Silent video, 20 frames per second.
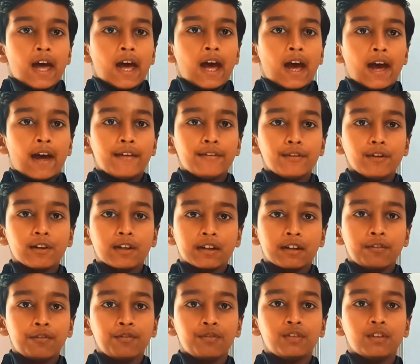As you
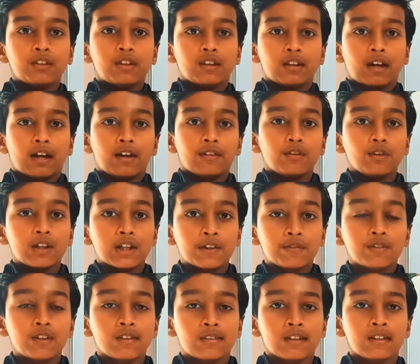
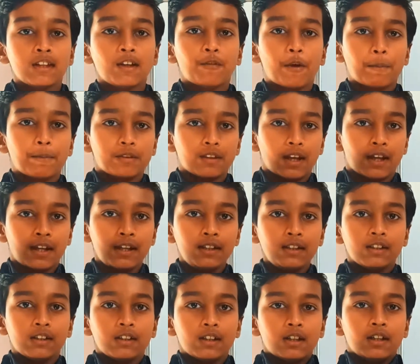give this in the
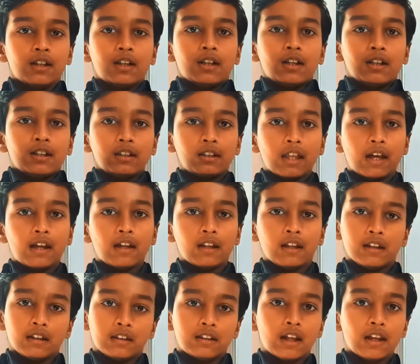website,
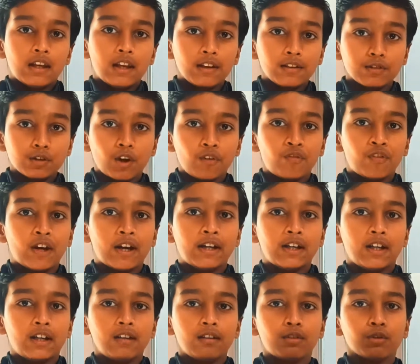the list of
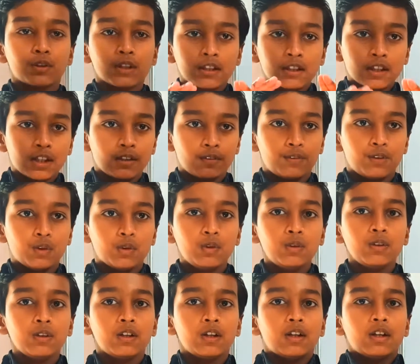lenders who can give
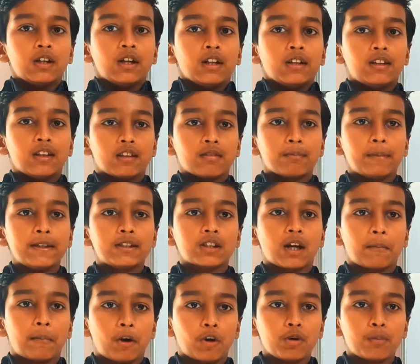you this much
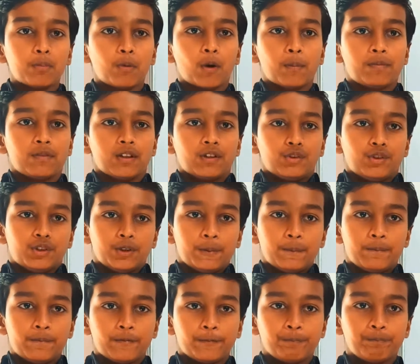amount pops out.
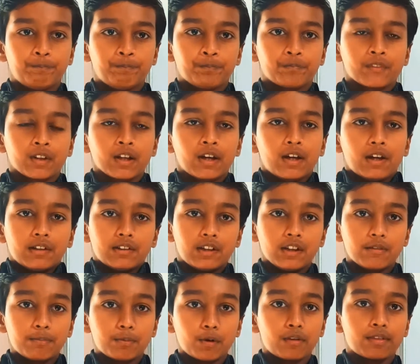
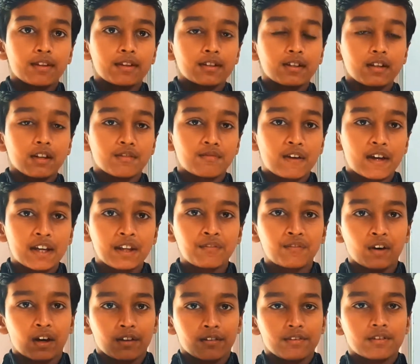This procedure is very
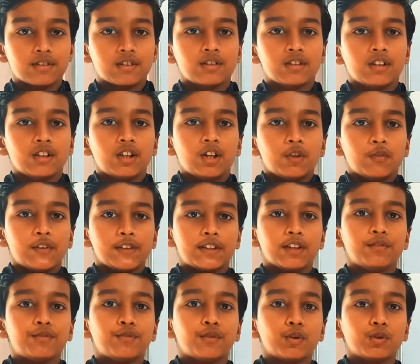fast.
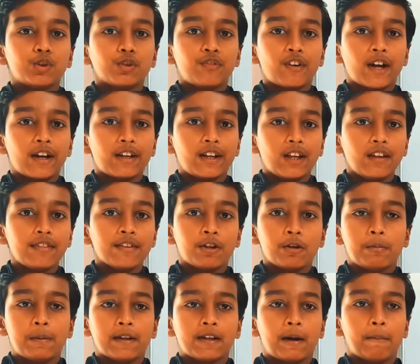Within 4 to 5 days, it
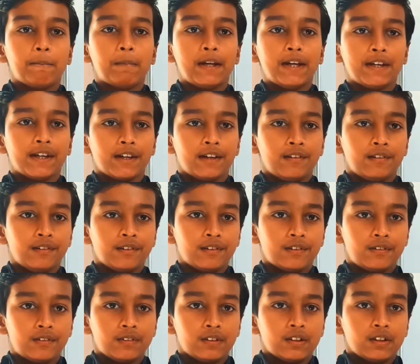will be completed.
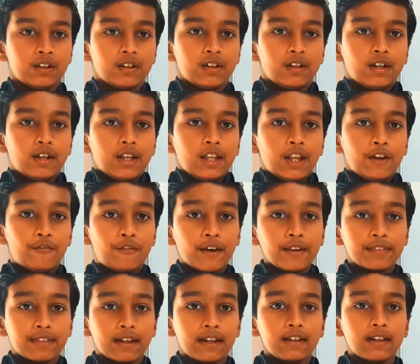If I
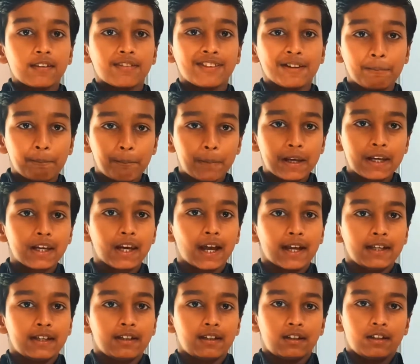say in a simple
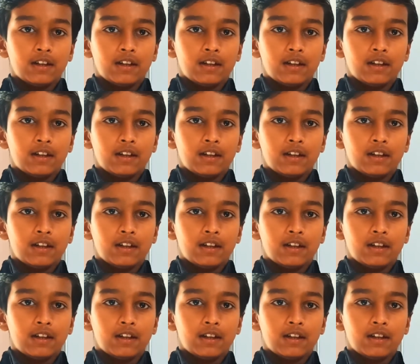line,